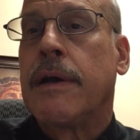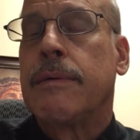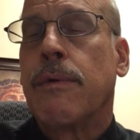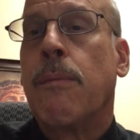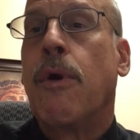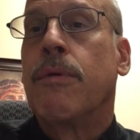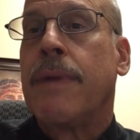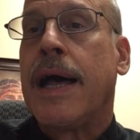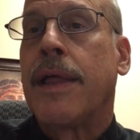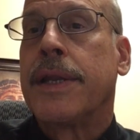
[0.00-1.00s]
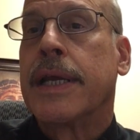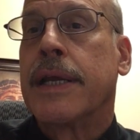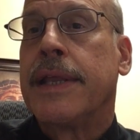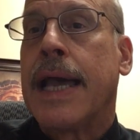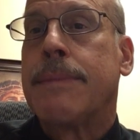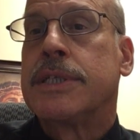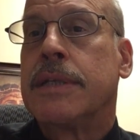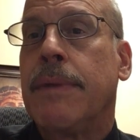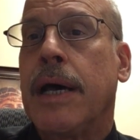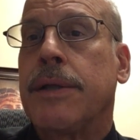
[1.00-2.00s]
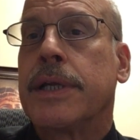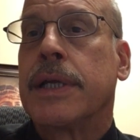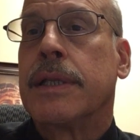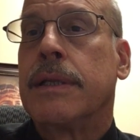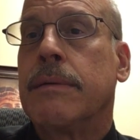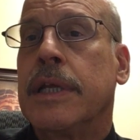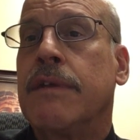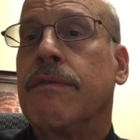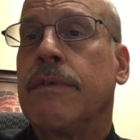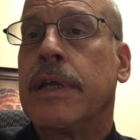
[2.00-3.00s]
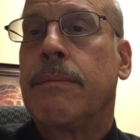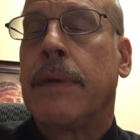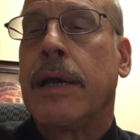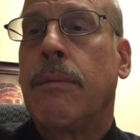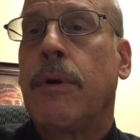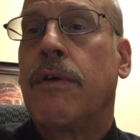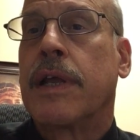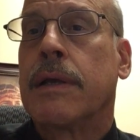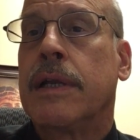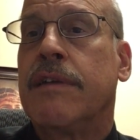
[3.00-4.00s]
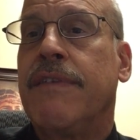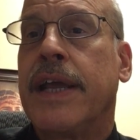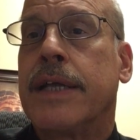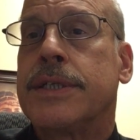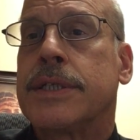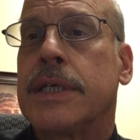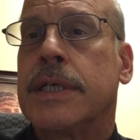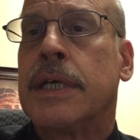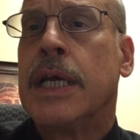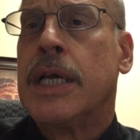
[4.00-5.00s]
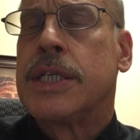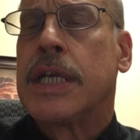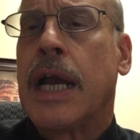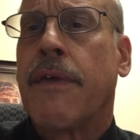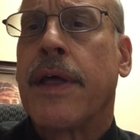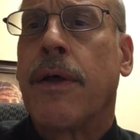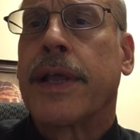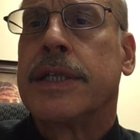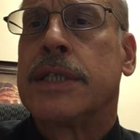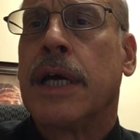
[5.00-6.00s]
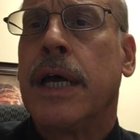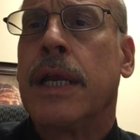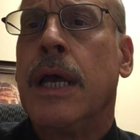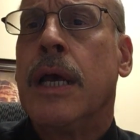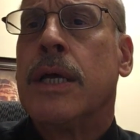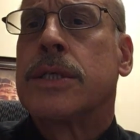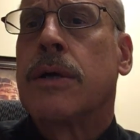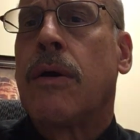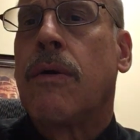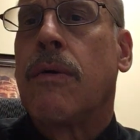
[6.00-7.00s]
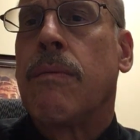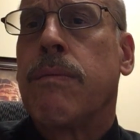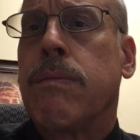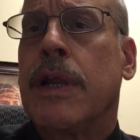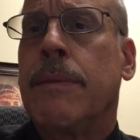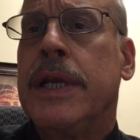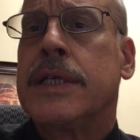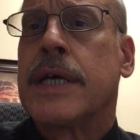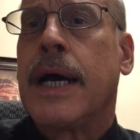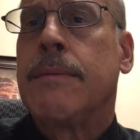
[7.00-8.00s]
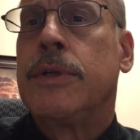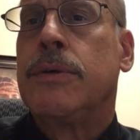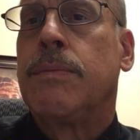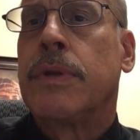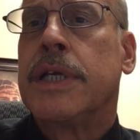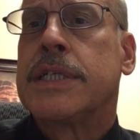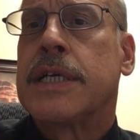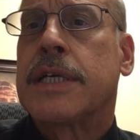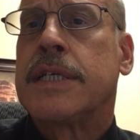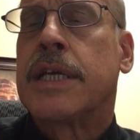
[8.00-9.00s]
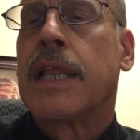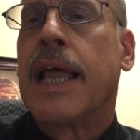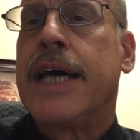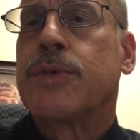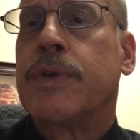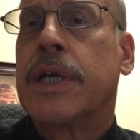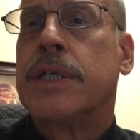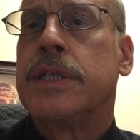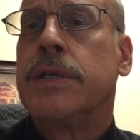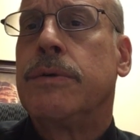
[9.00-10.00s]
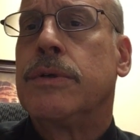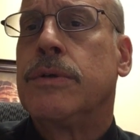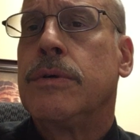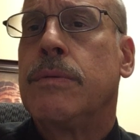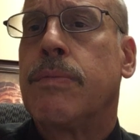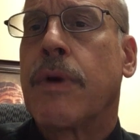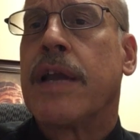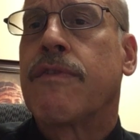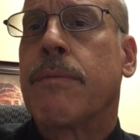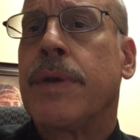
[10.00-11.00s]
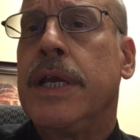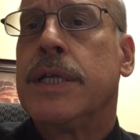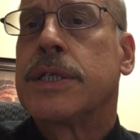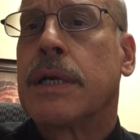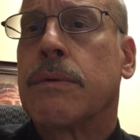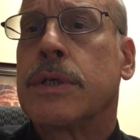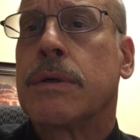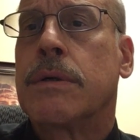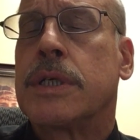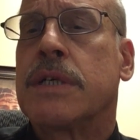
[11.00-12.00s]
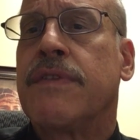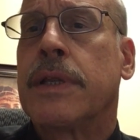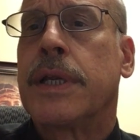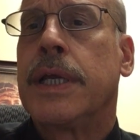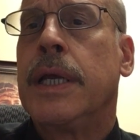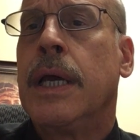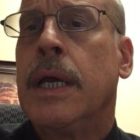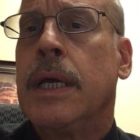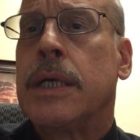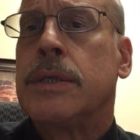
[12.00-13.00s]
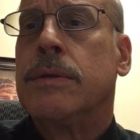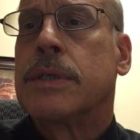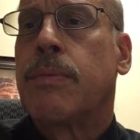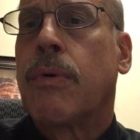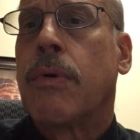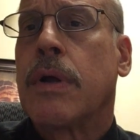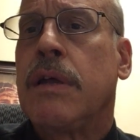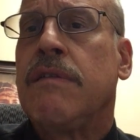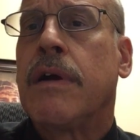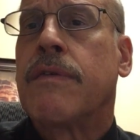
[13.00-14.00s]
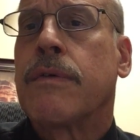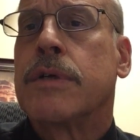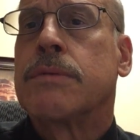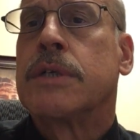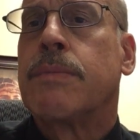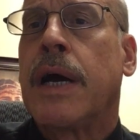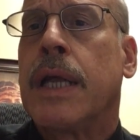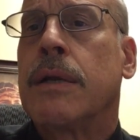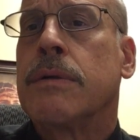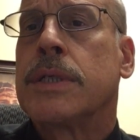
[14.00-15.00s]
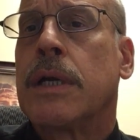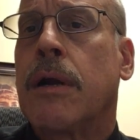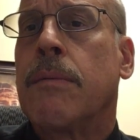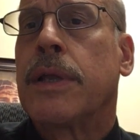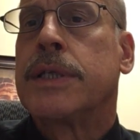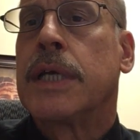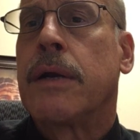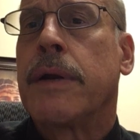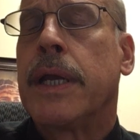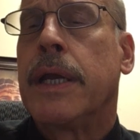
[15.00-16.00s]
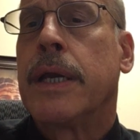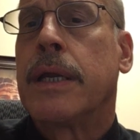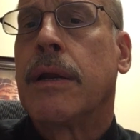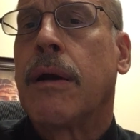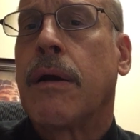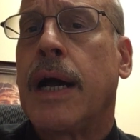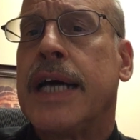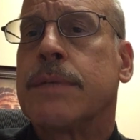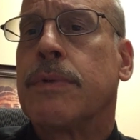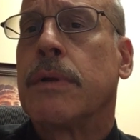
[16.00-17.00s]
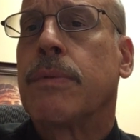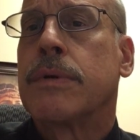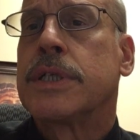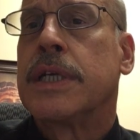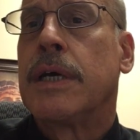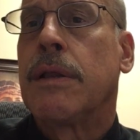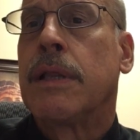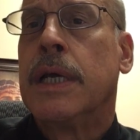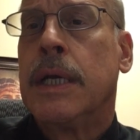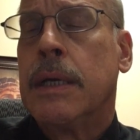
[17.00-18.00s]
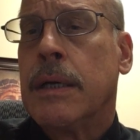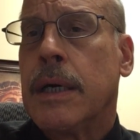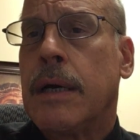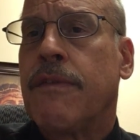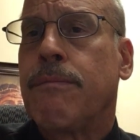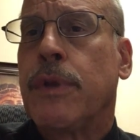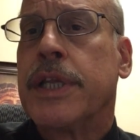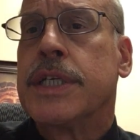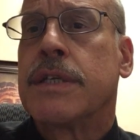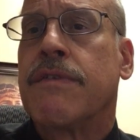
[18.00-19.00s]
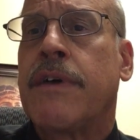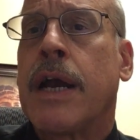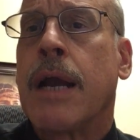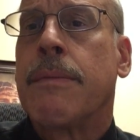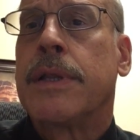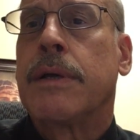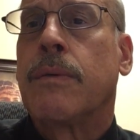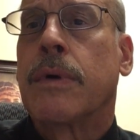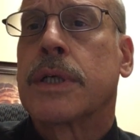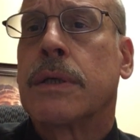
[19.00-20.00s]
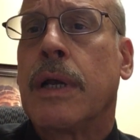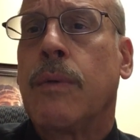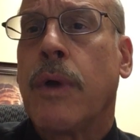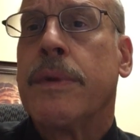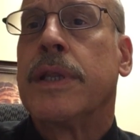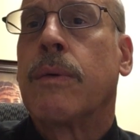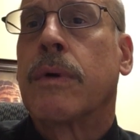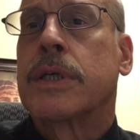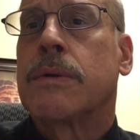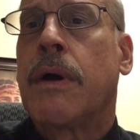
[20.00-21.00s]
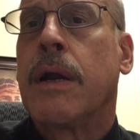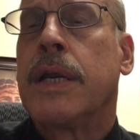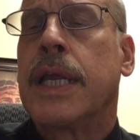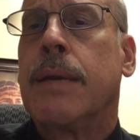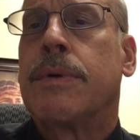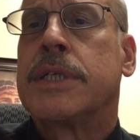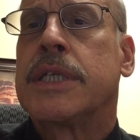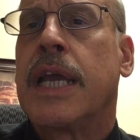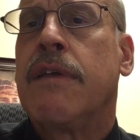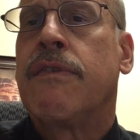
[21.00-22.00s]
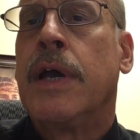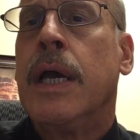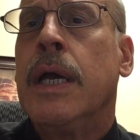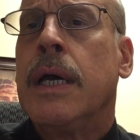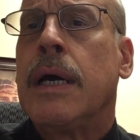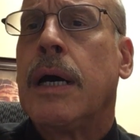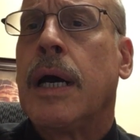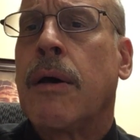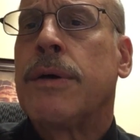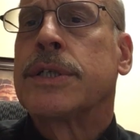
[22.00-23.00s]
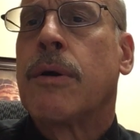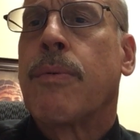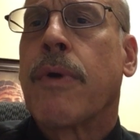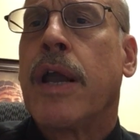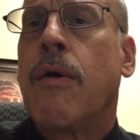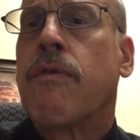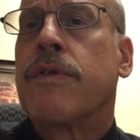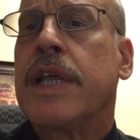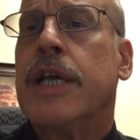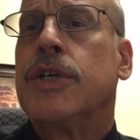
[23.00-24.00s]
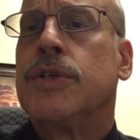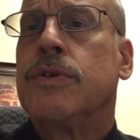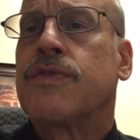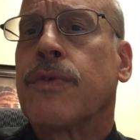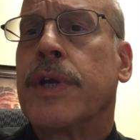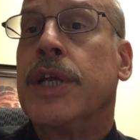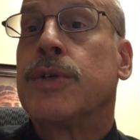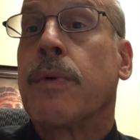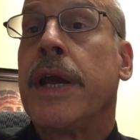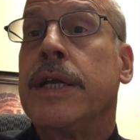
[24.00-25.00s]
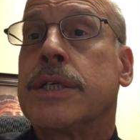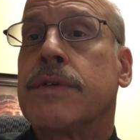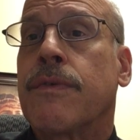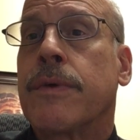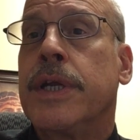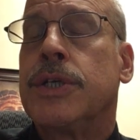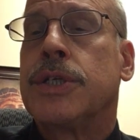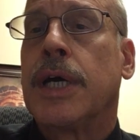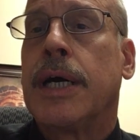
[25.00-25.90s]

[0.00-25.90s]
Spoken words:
remote balloting and the absentee balloting and the in-mail voting in advance to see how that all gets done. So in the meantime, do please, as I said last week, continue to pray for peace and a return to civility. Do support all of our first responders and our military and our hospital personnel, police and firemen that work, and women that work so hard to keep us safe. Also pray over the issues for each race, for each